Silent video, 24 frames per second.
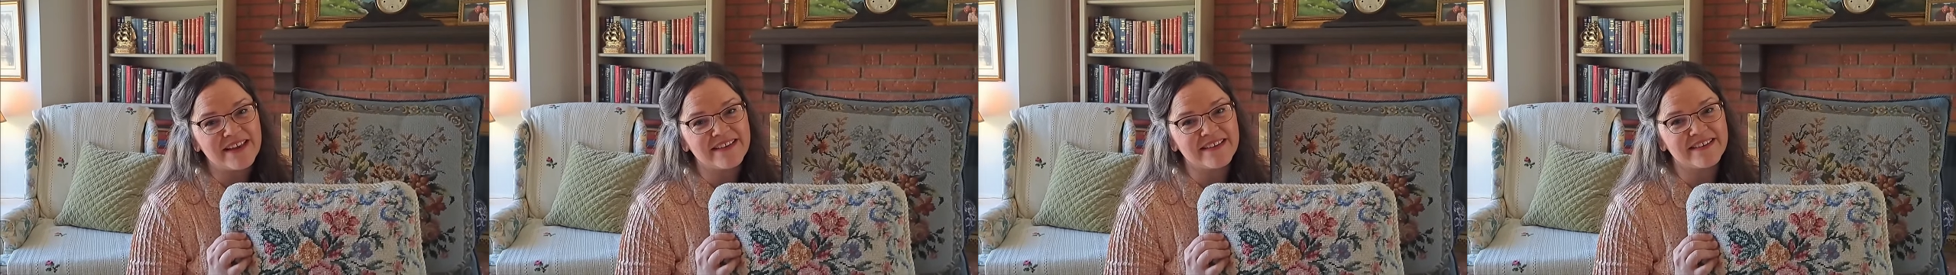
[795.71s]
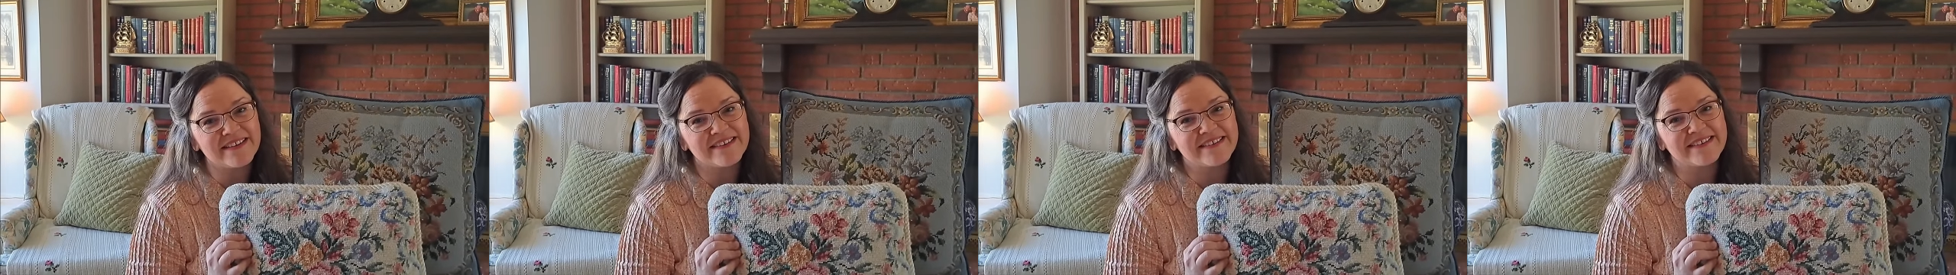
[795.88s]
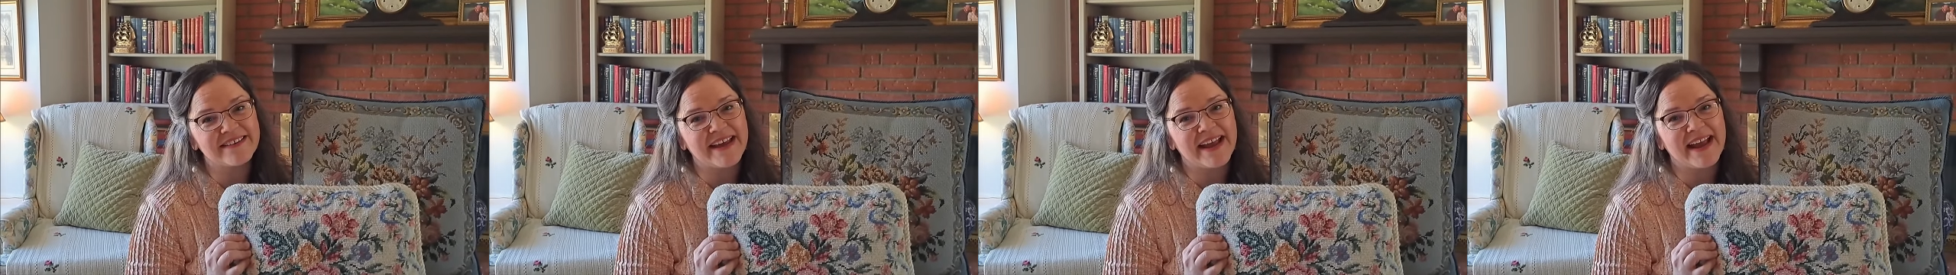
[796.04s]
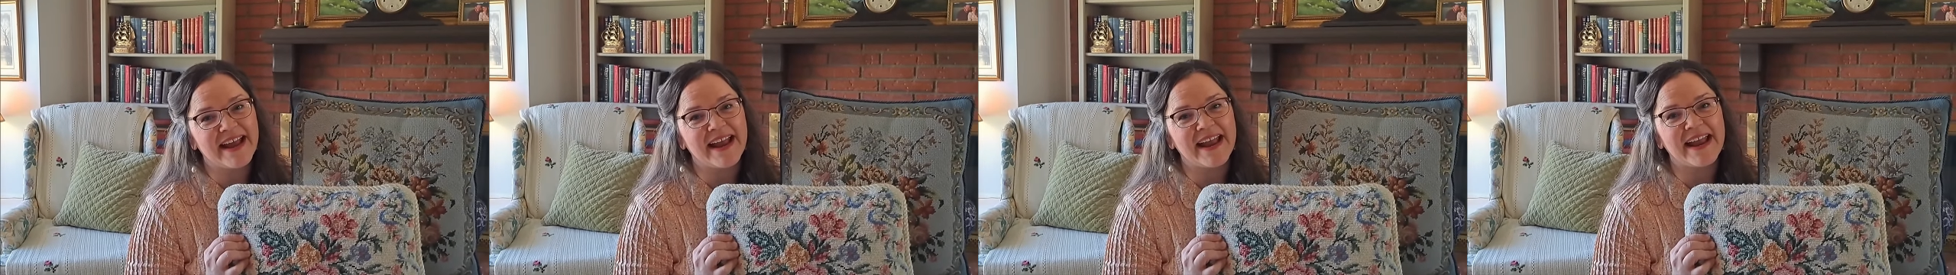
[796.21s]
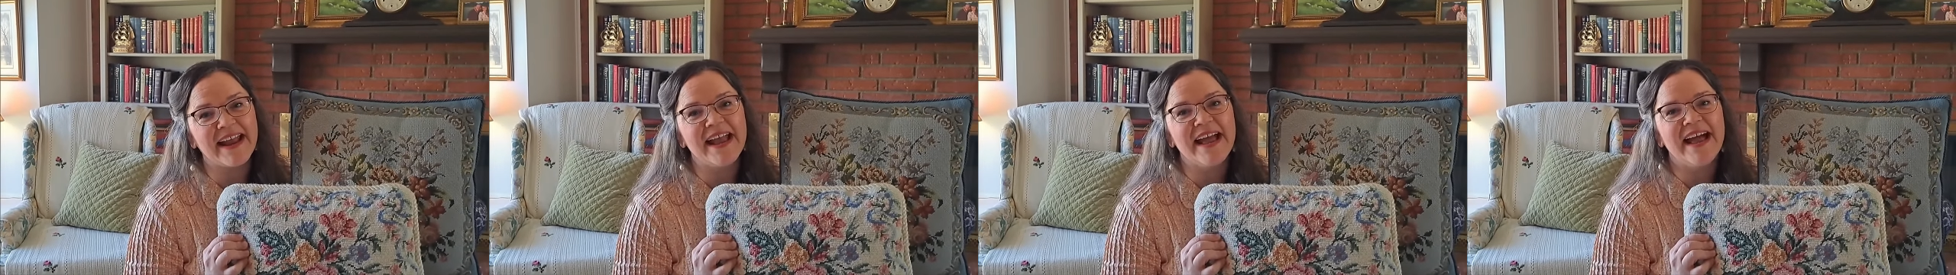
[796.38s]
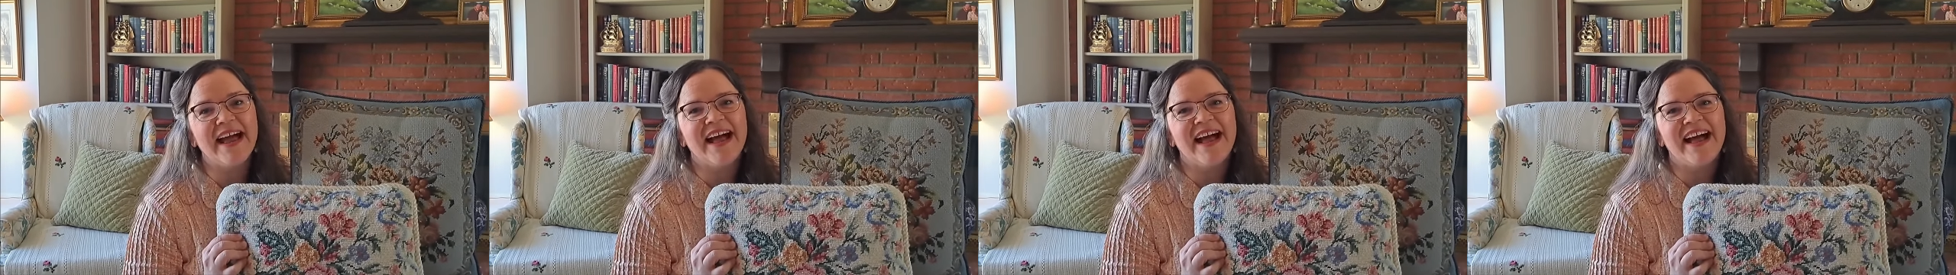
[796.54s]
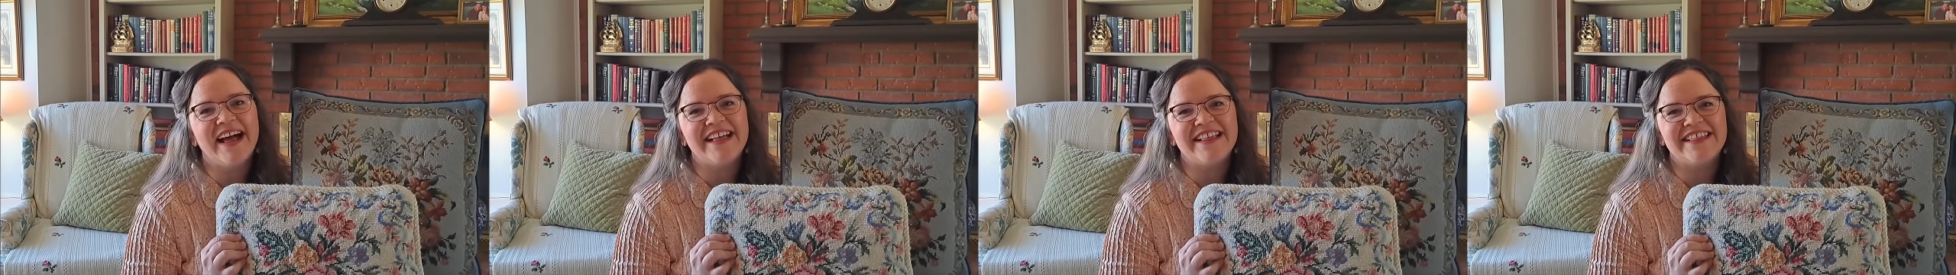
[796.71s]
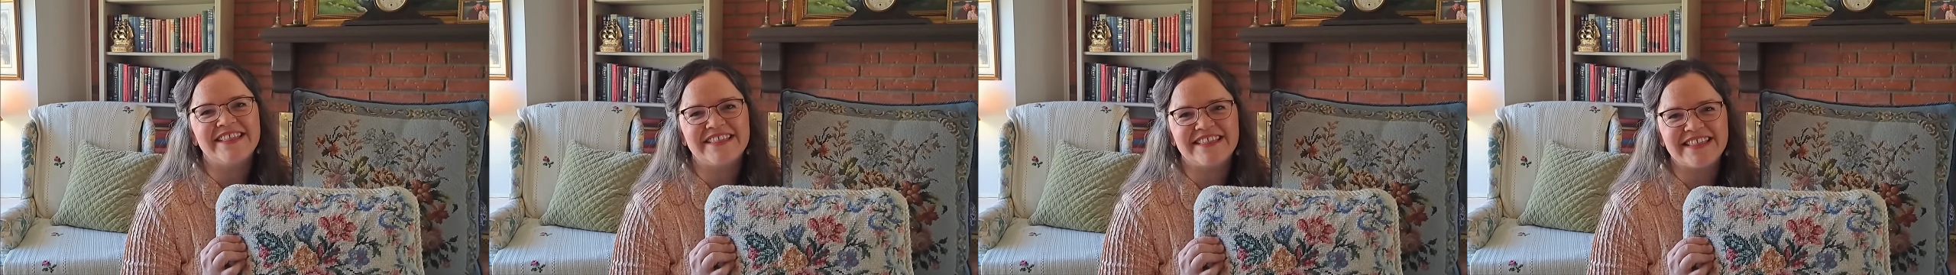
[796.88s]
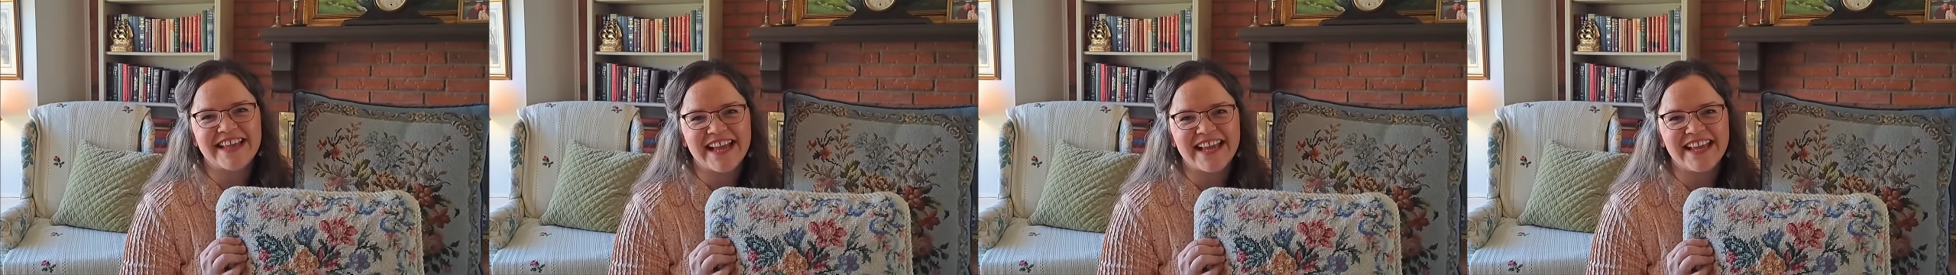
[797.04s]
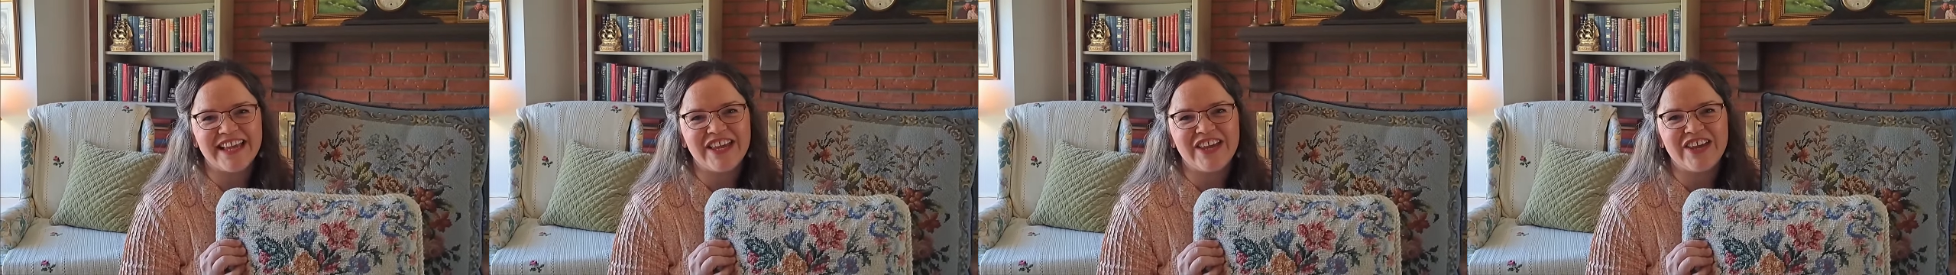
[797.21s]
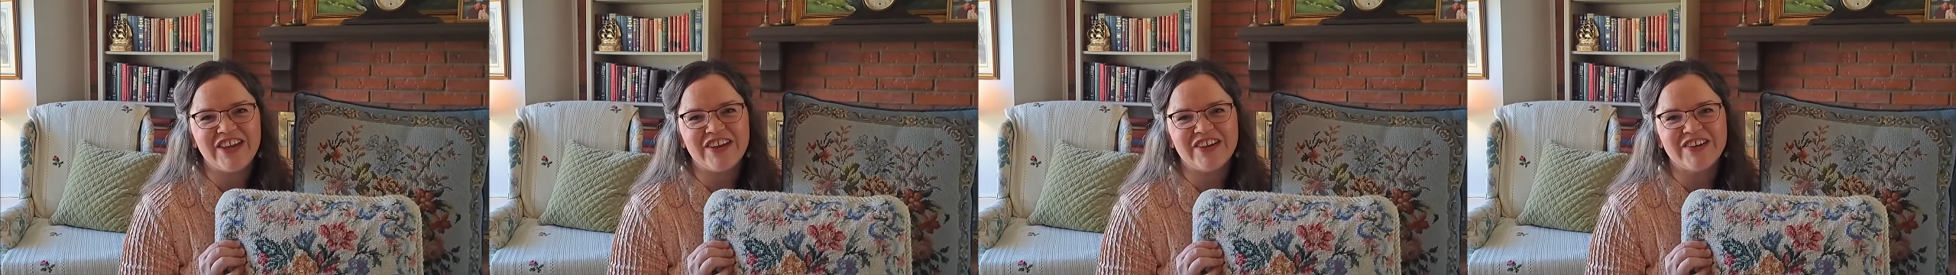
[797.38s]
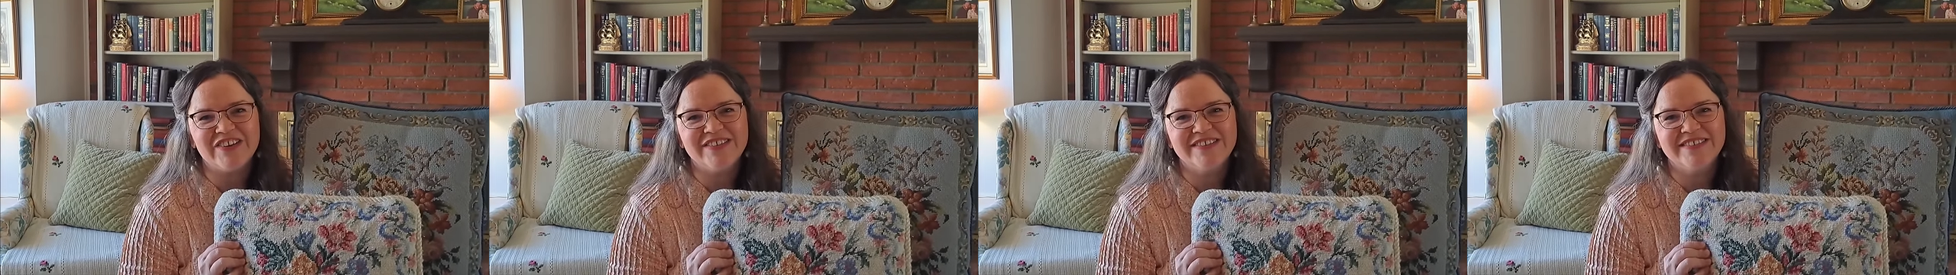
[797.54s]
to say thank
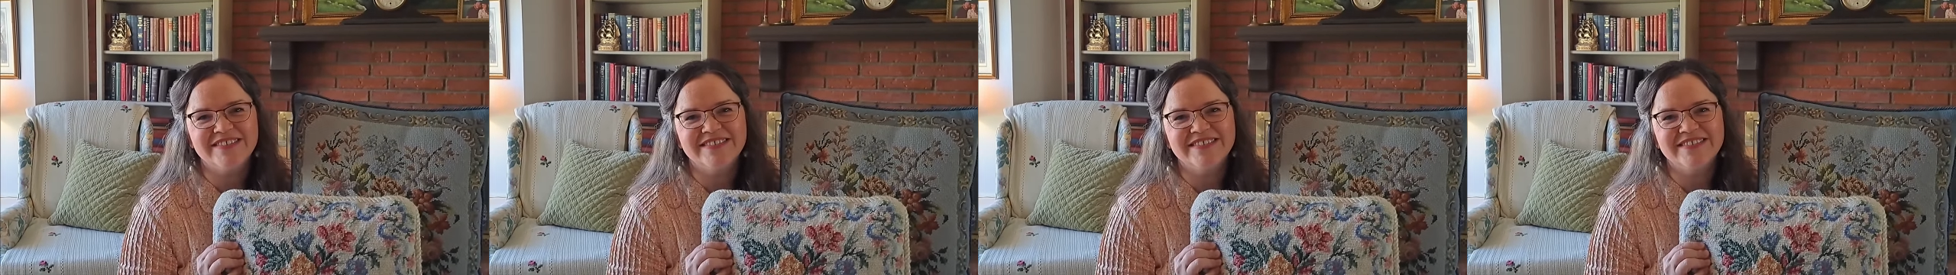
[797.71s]
you.